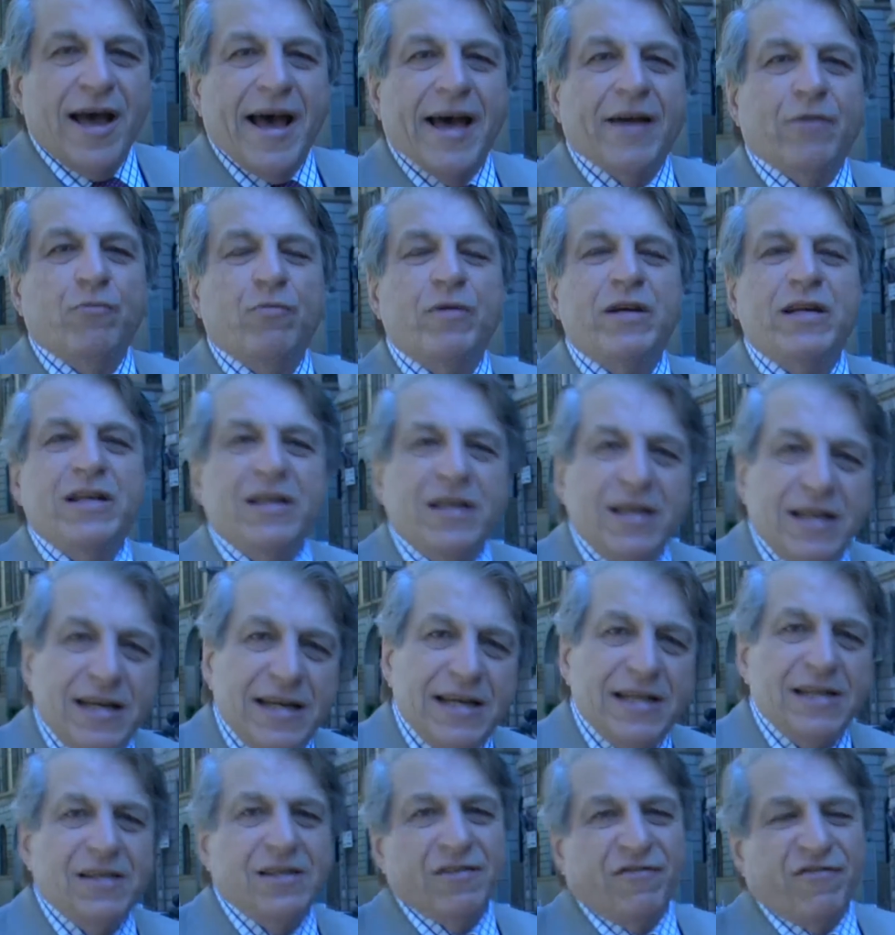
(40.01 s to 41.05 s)
And we
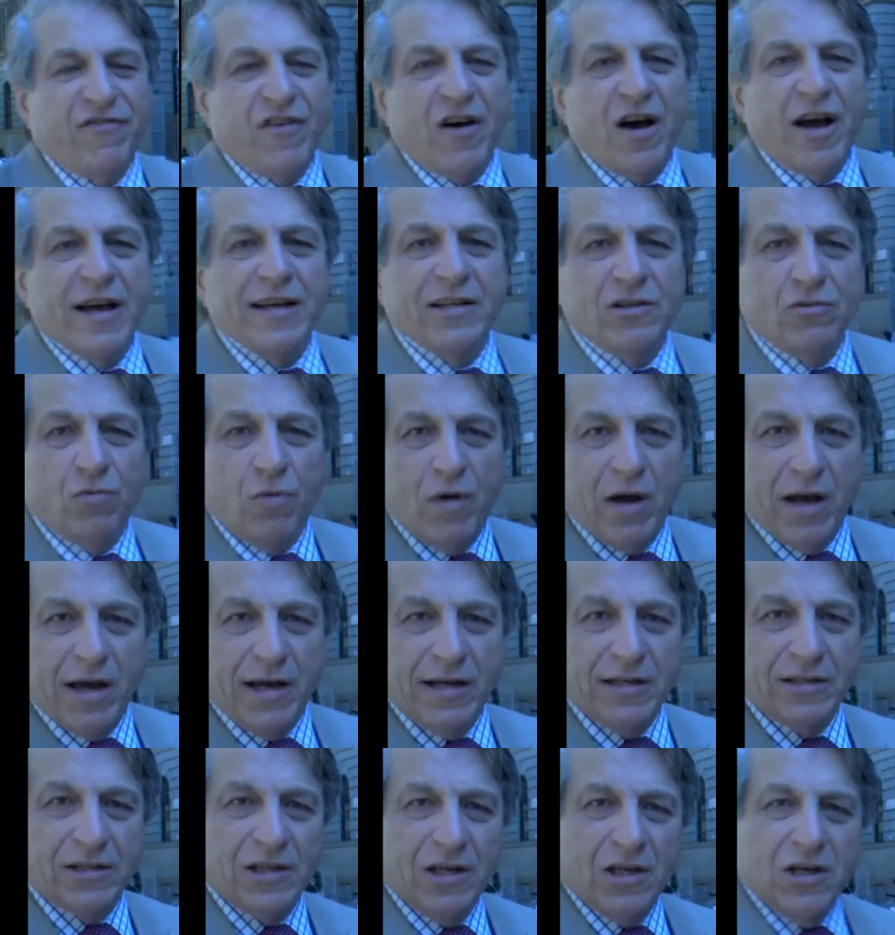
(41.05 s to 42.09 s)
need to find
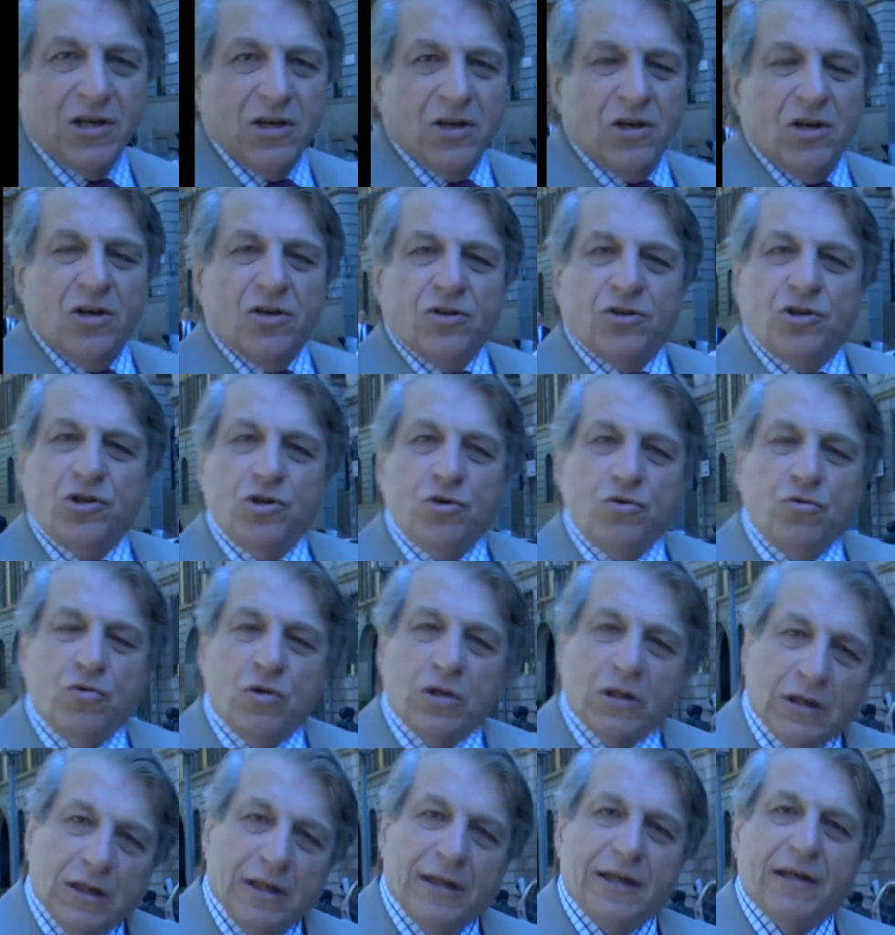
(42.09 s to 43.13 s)
ways to
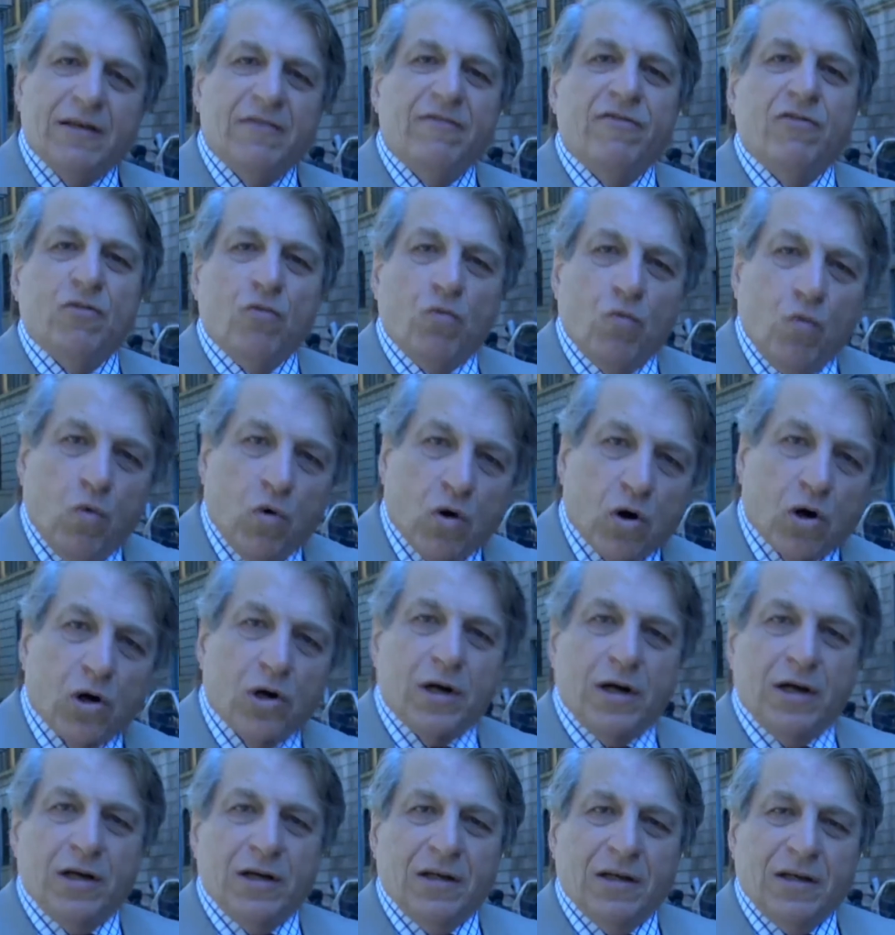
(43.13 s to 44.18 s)
live, work,
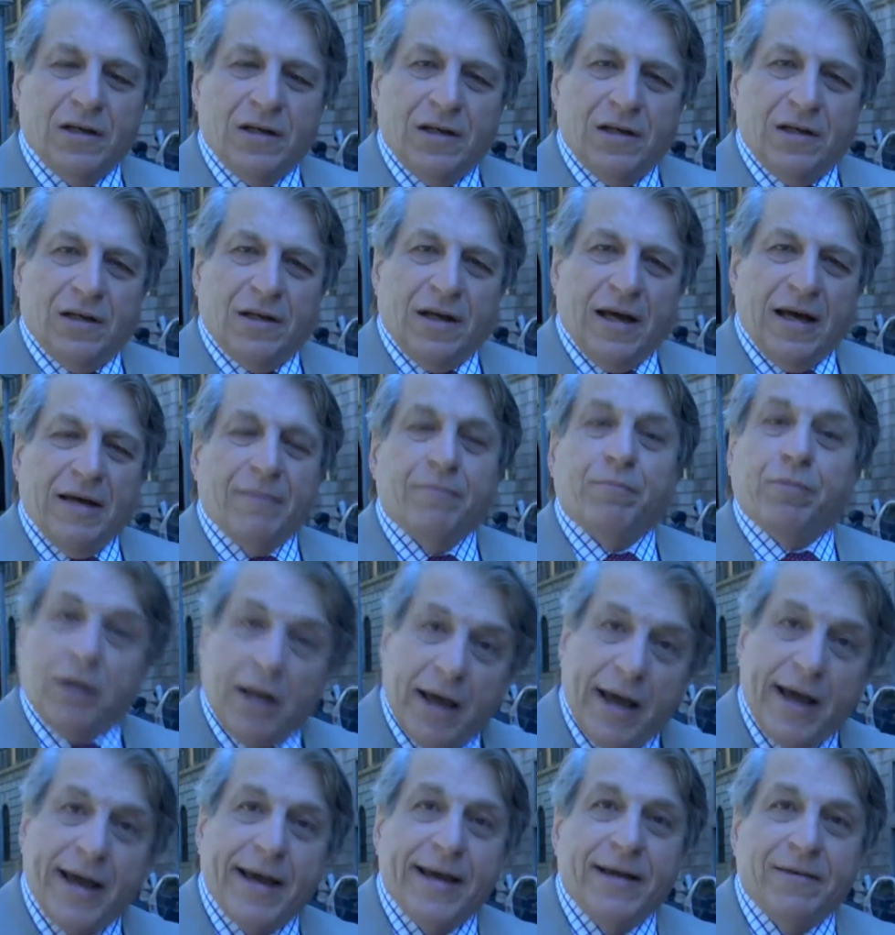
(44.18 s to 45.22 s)
and
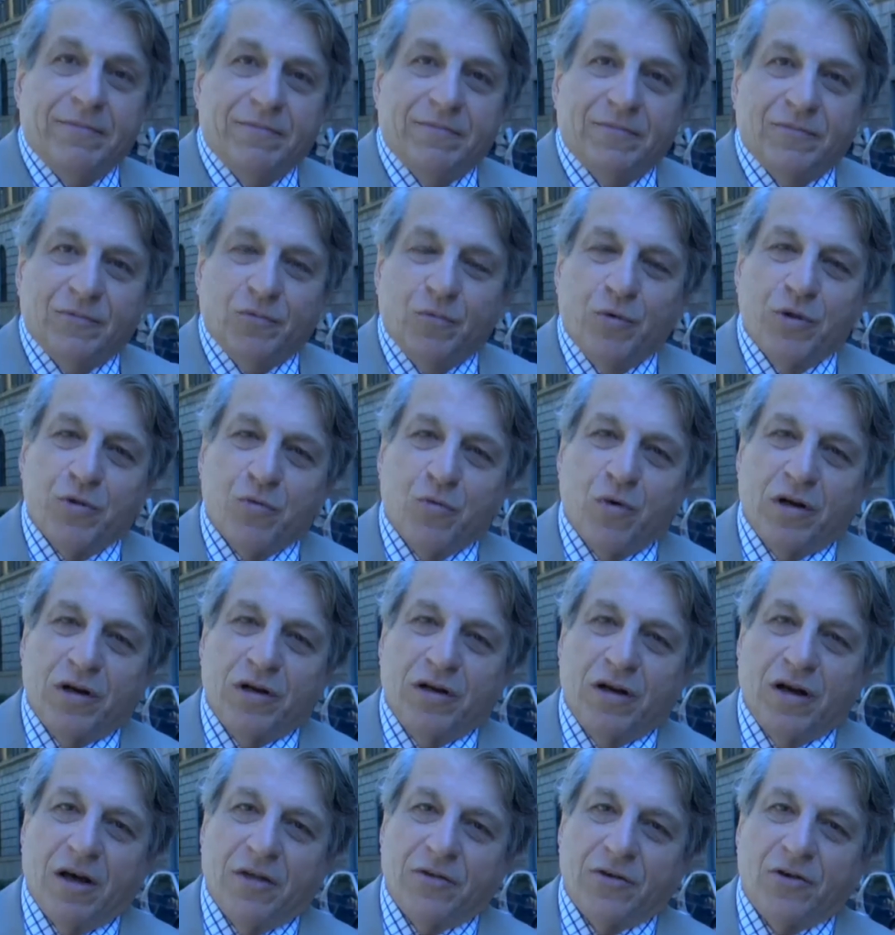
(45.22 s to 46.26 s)
play with one
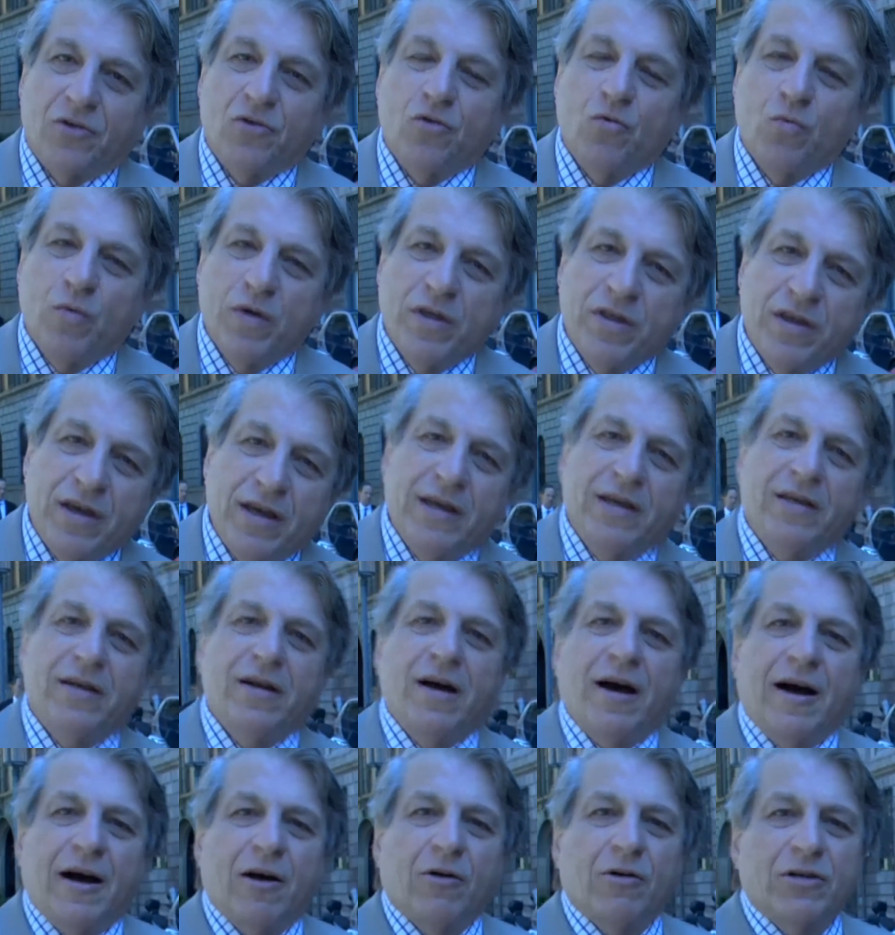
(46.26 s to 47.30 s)
another within
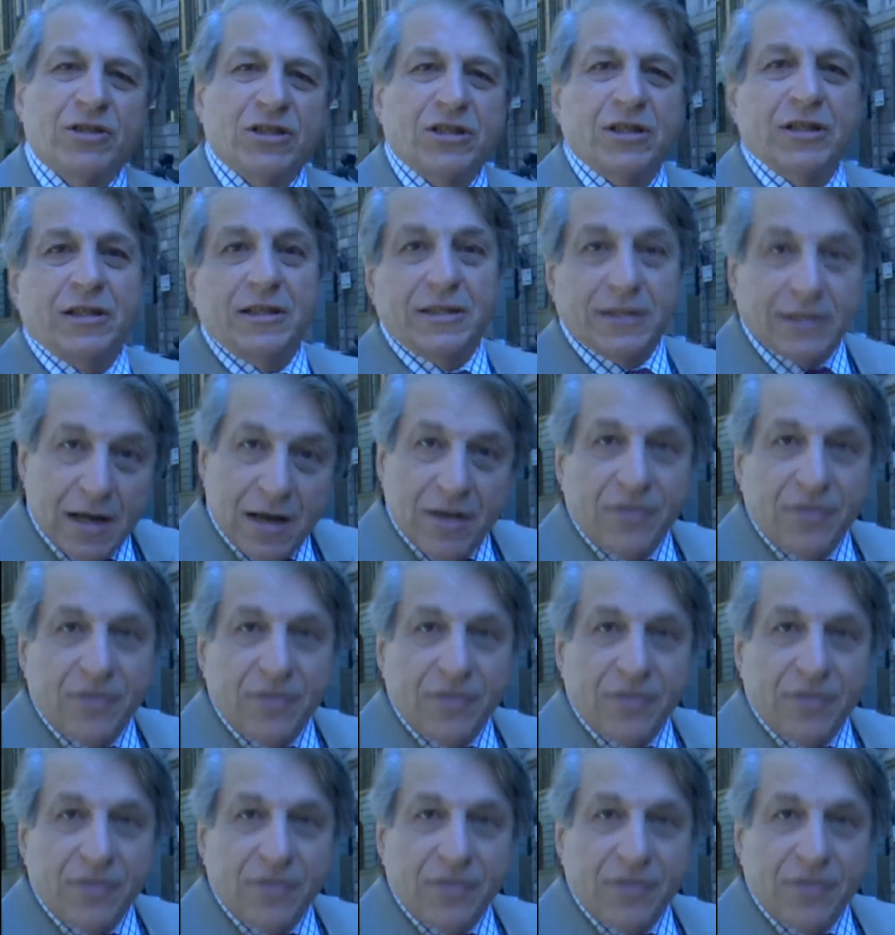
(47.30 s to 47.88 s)
our cities.